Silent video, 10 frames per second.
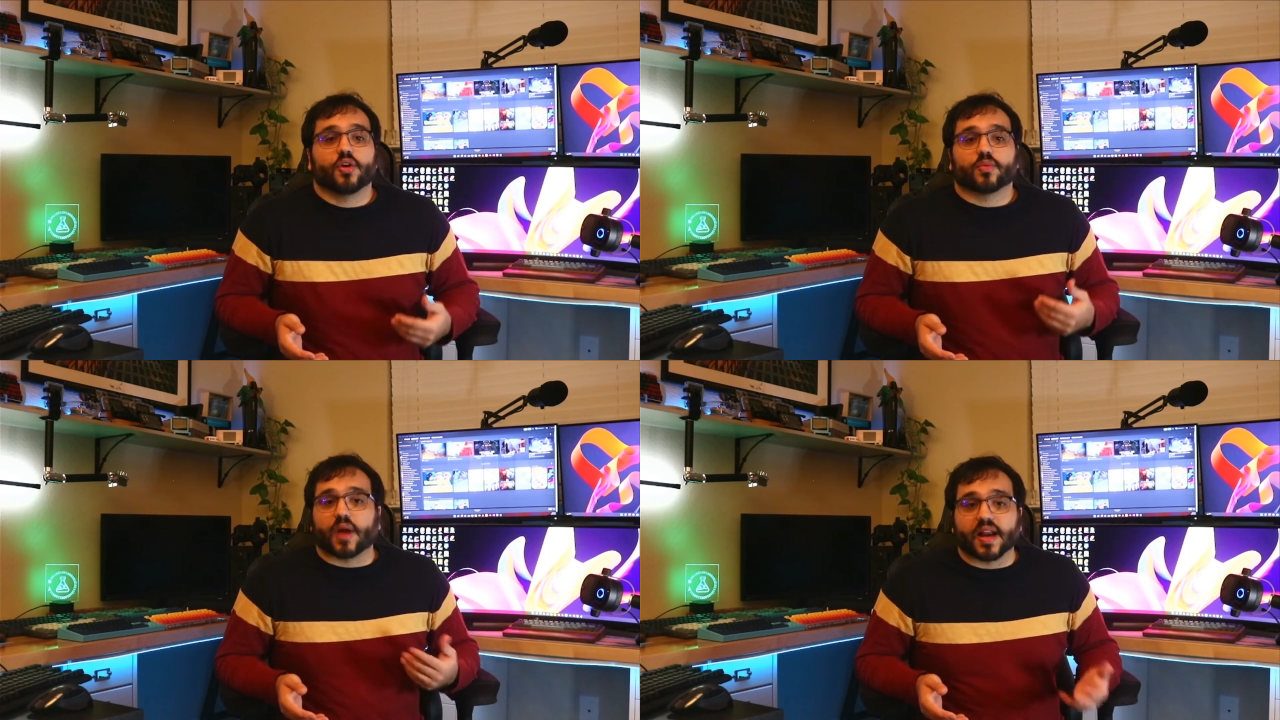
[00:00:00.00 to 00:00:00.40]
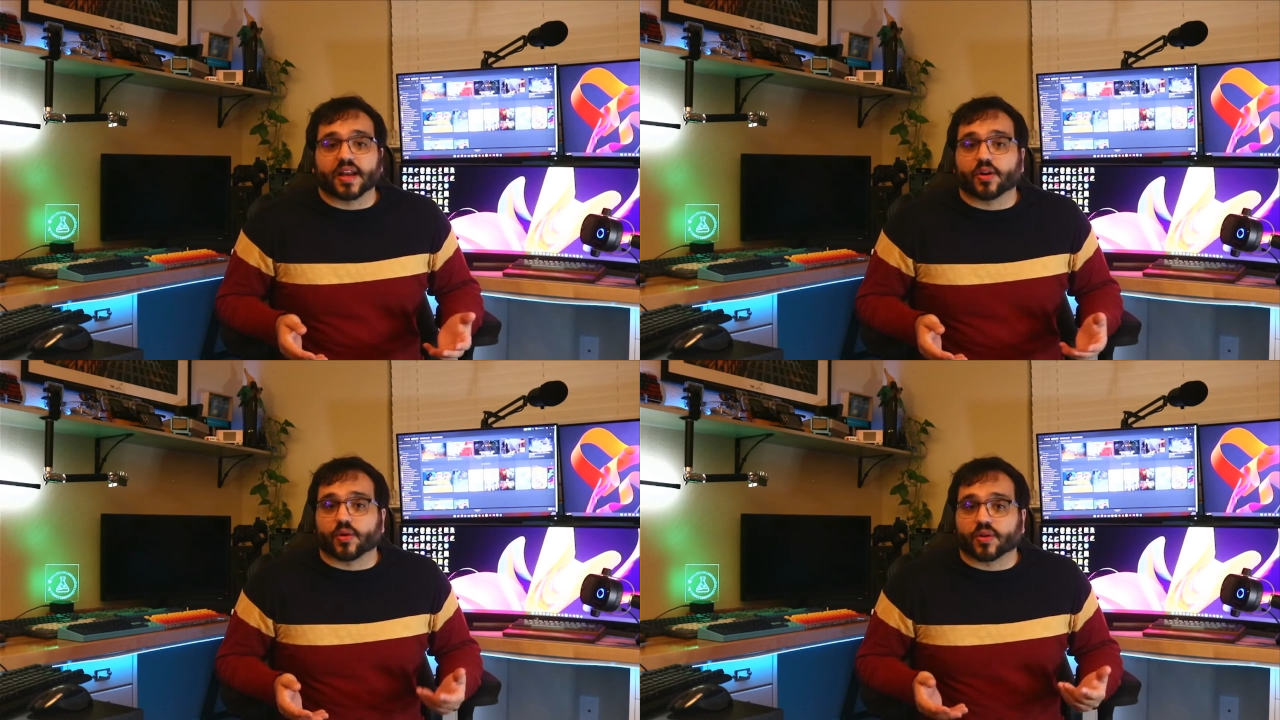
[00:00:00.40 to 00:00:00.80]

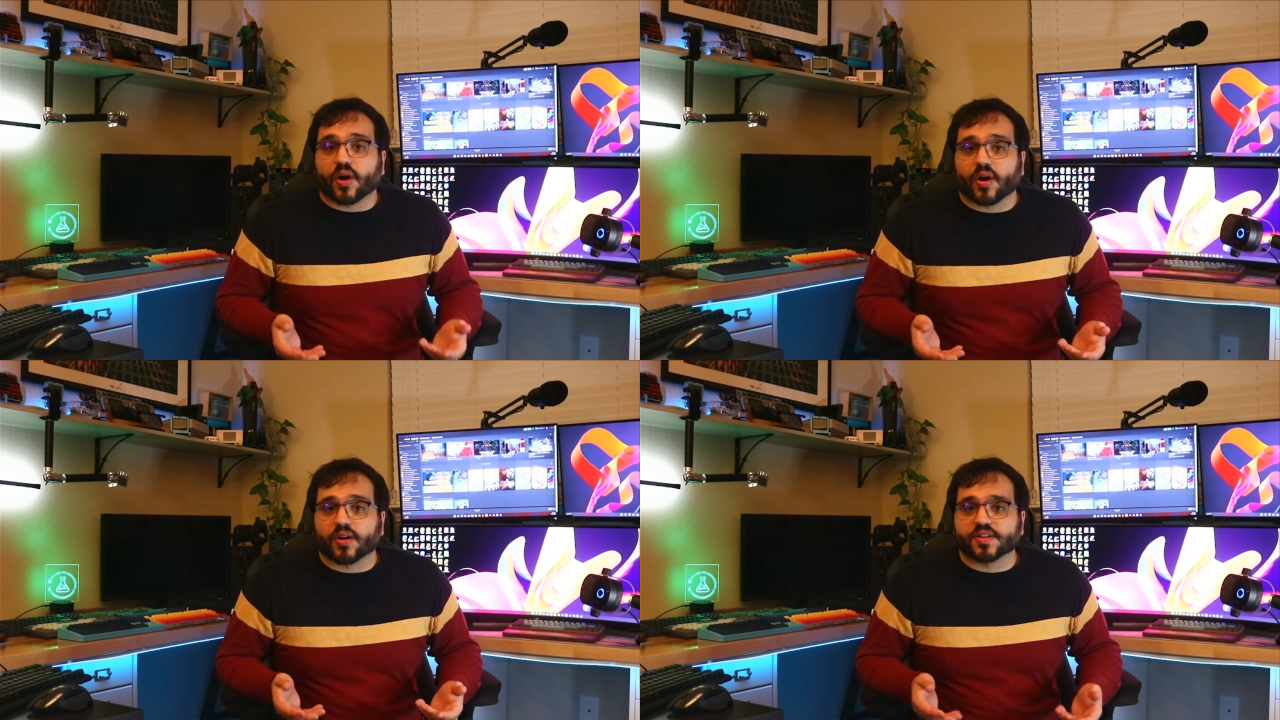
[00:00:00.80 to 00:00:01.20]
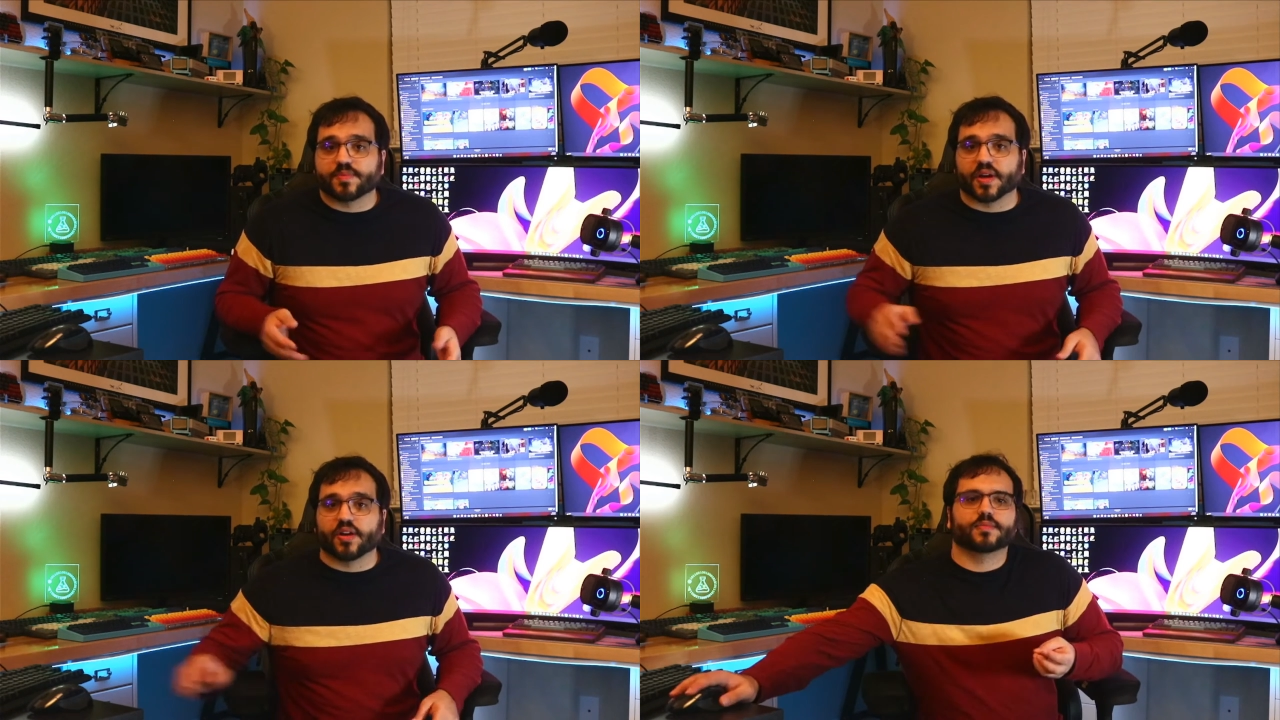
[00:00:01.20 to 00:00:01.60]
writing, or cars,
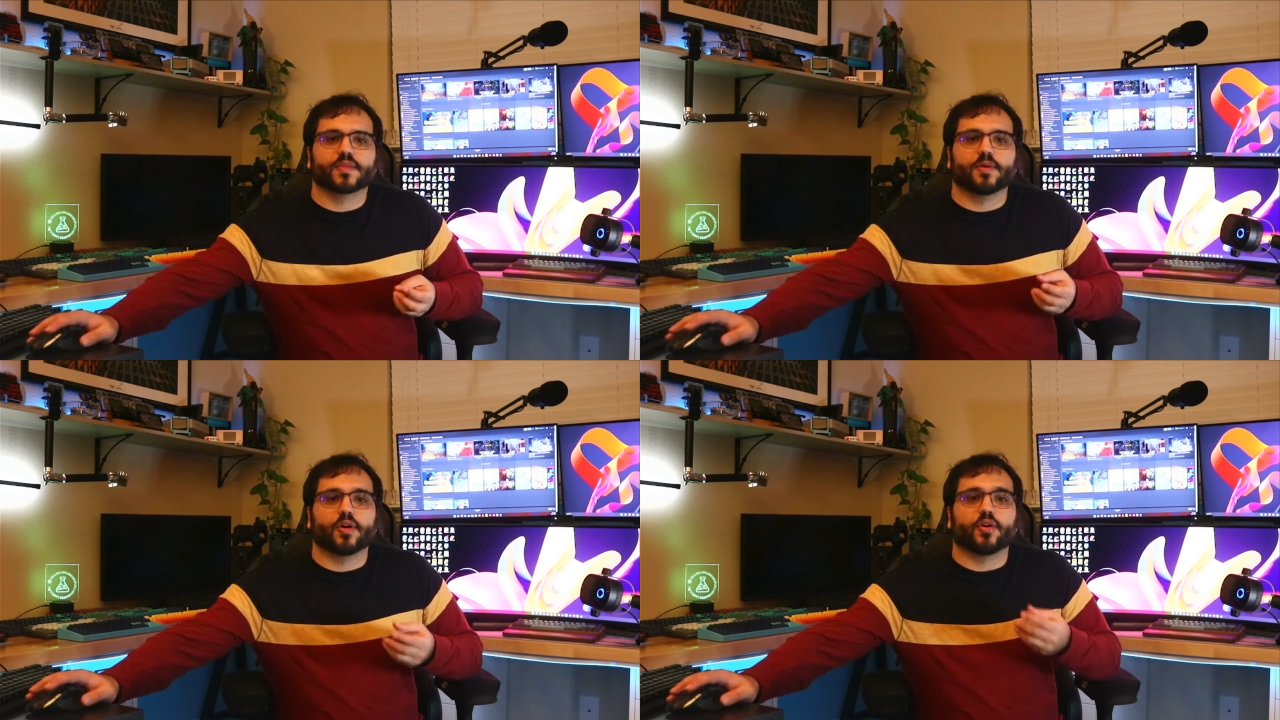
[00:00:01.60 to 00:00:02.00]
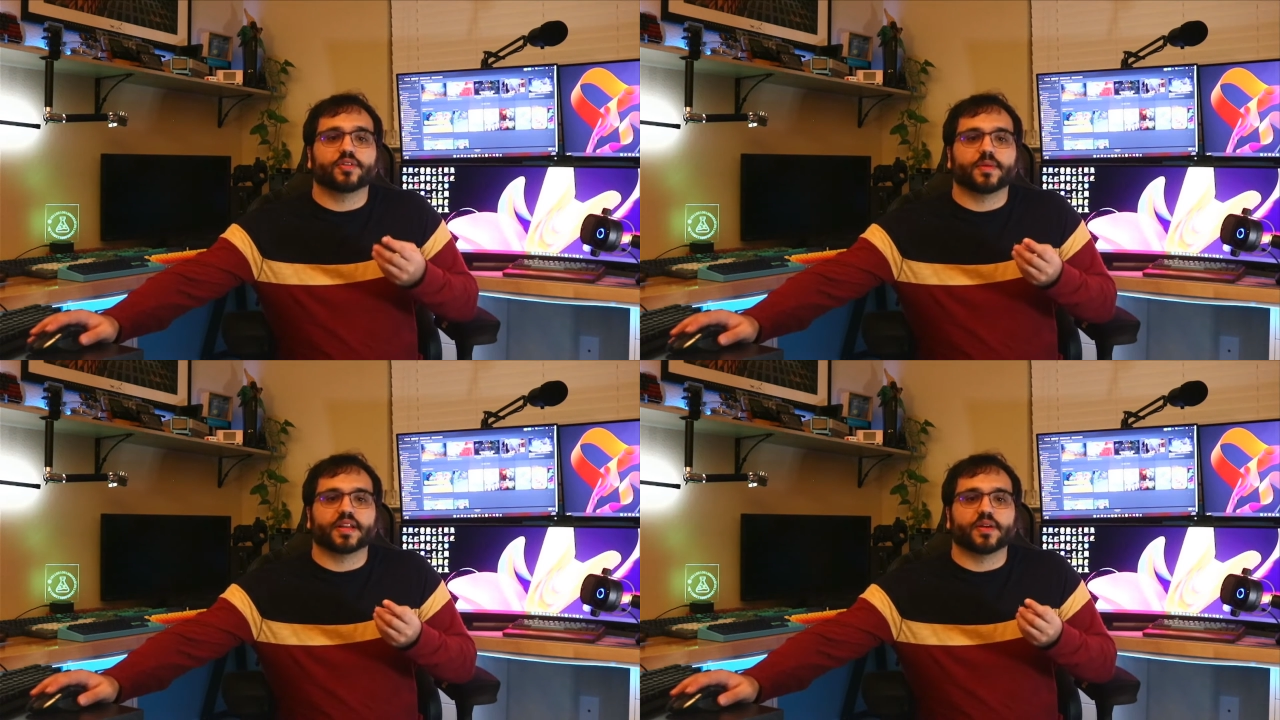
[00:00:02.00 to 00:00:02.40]
but ultimately